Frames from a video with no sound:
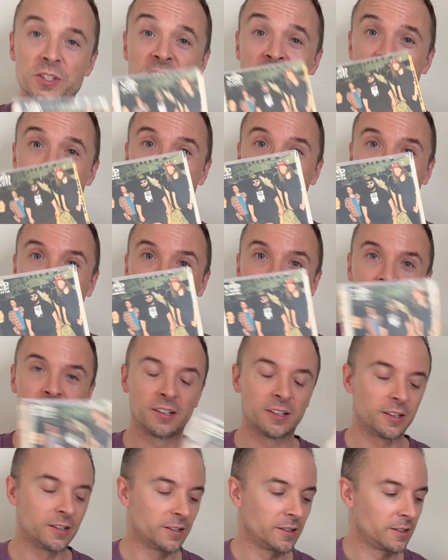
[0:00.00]
Tad,
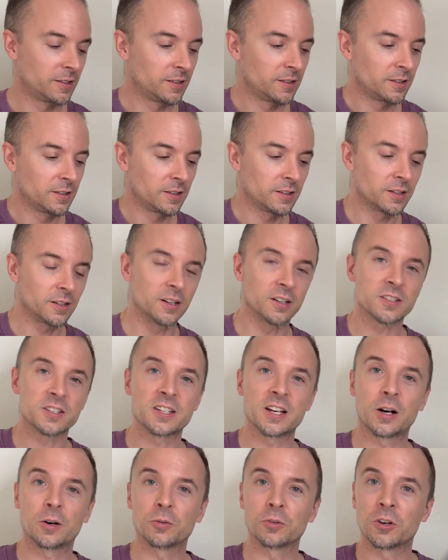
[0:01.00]

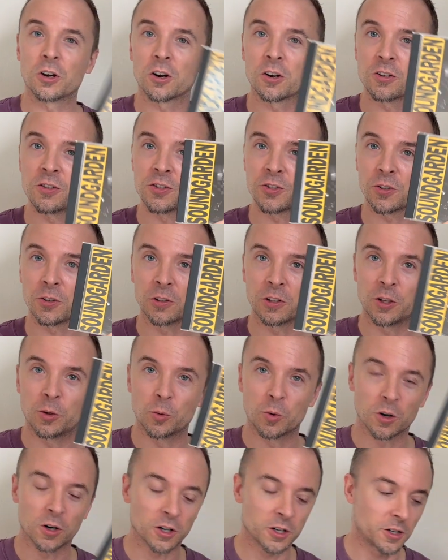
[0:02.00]
Soundgarden's early
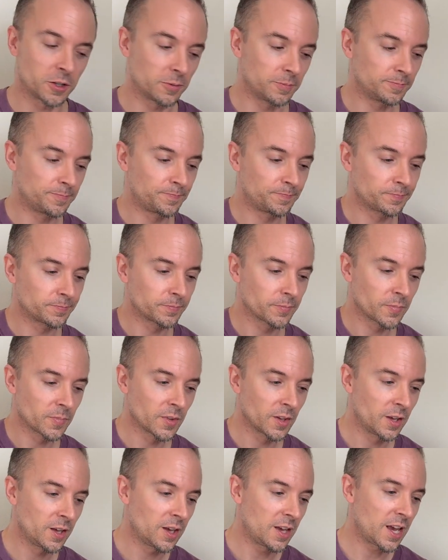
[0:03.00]
work.
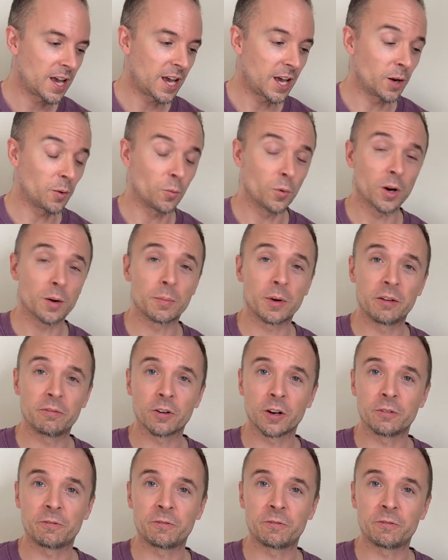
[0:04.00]
And one of my very